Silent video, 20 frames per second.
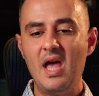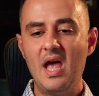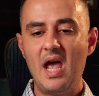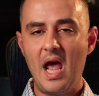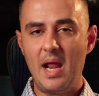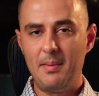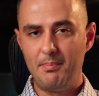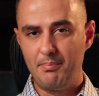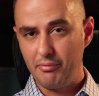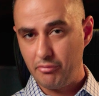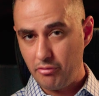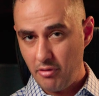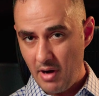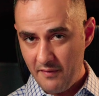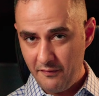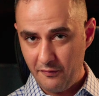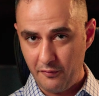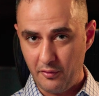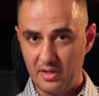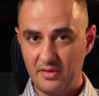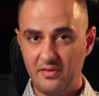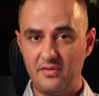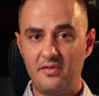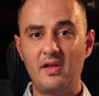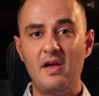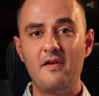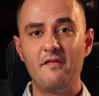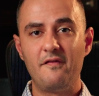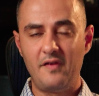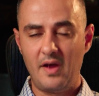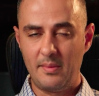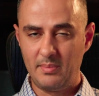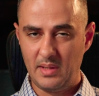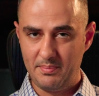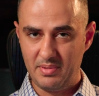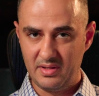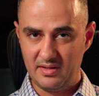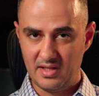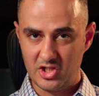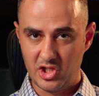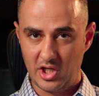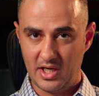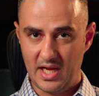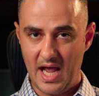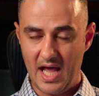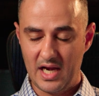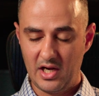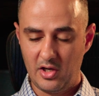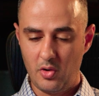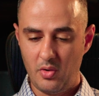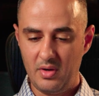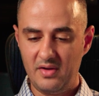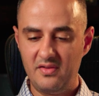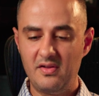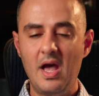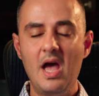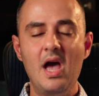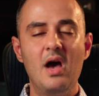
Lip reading: and preference family petition categories.